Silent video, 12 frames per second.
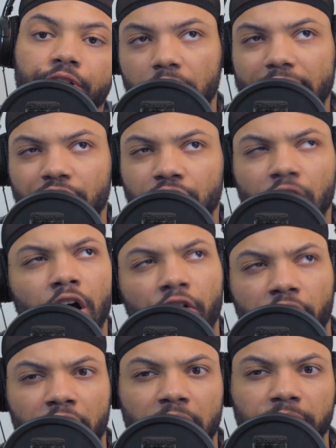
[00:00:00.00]
That's all
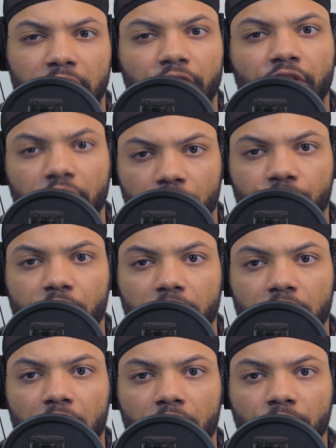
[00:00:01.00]
the names I can think of right
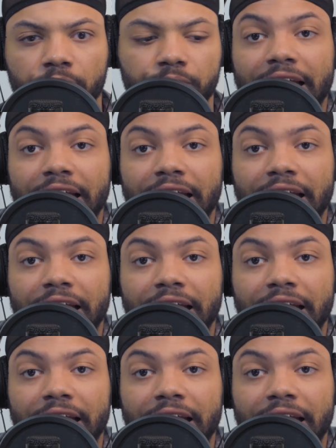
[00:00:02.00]
now.